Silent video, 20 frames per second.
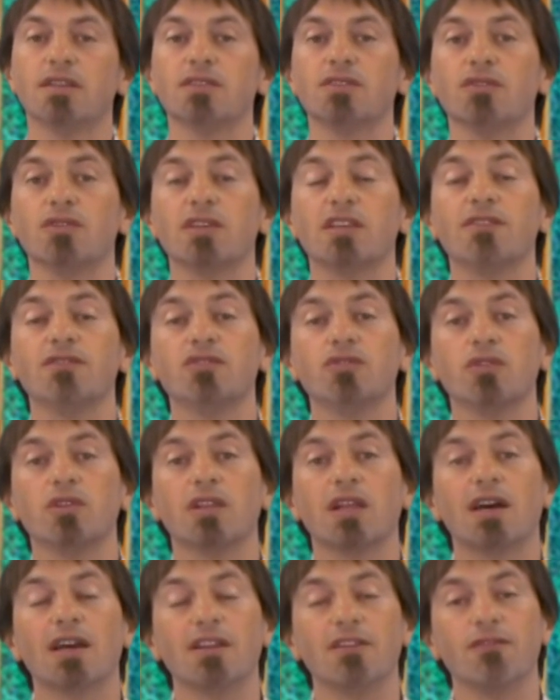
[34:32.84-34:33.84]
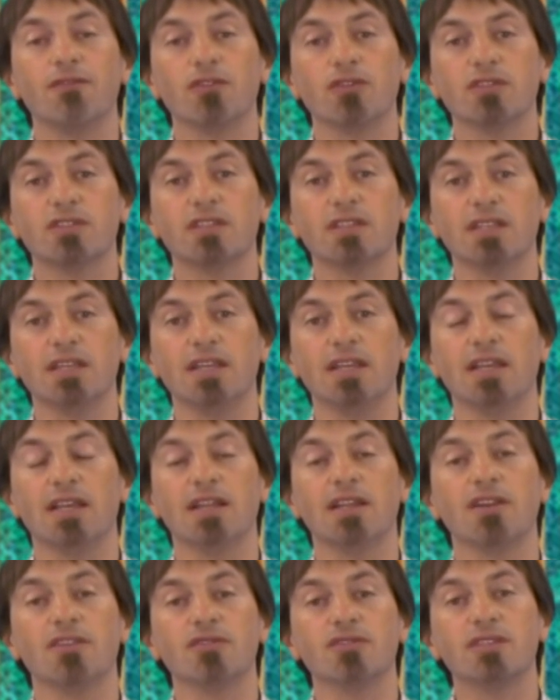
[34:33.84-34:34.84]
So it gives you a lot of diversity
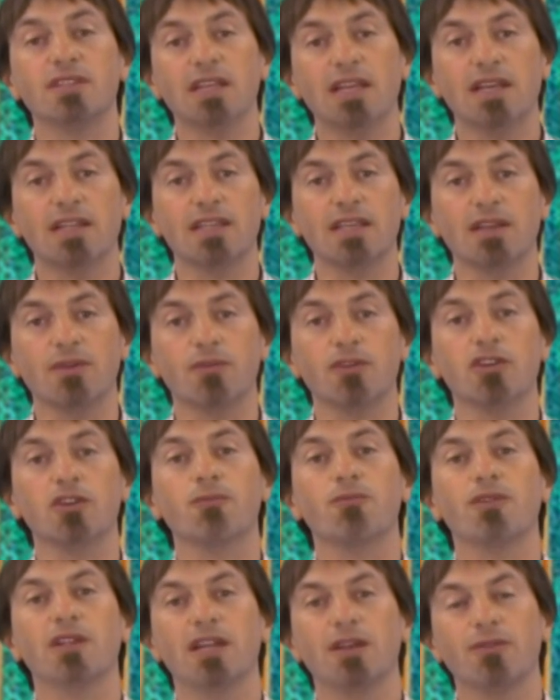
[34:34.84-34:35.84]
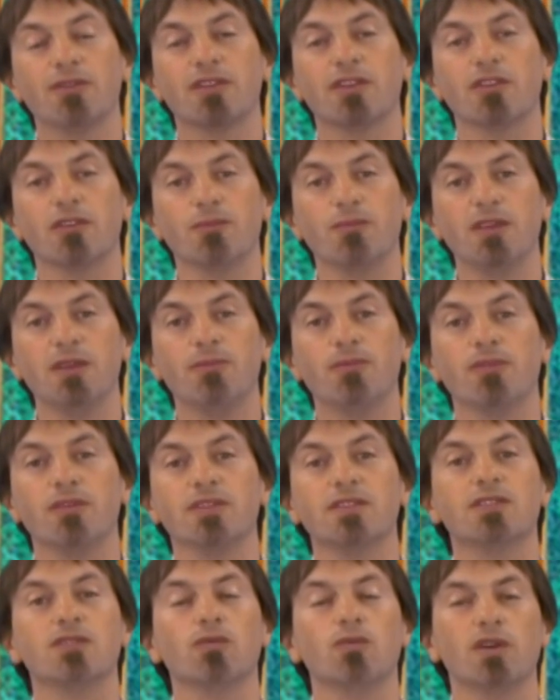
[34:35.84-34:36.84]
and understanding when you're playing with other people
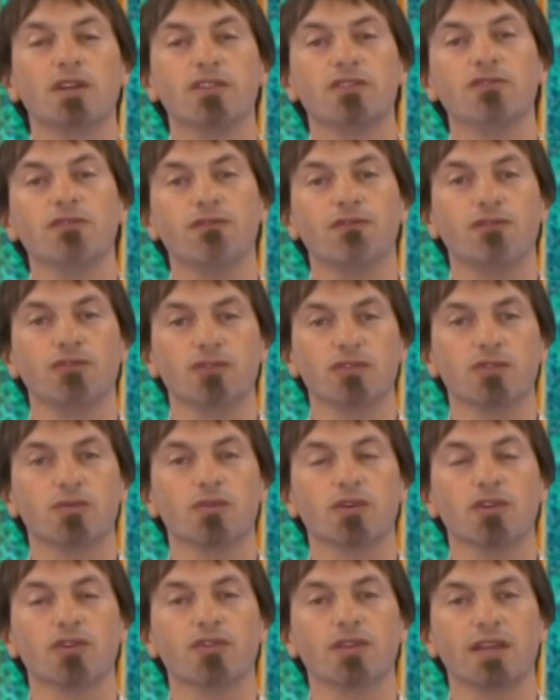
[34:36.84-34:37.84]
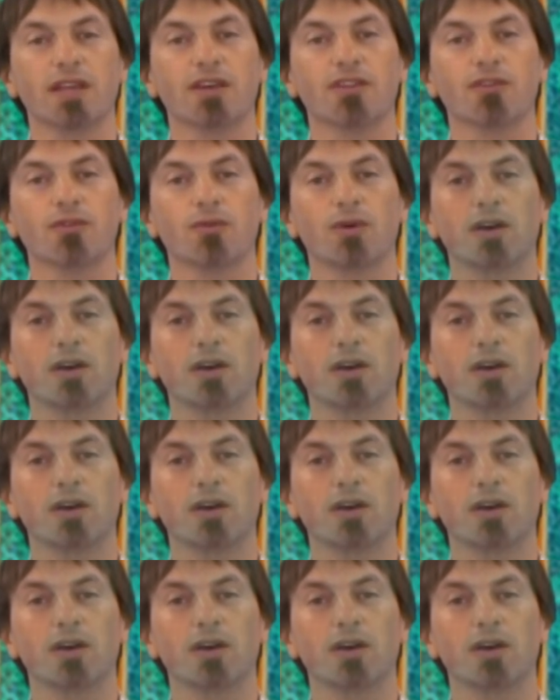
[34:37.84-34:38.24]
as to what two flutes will go together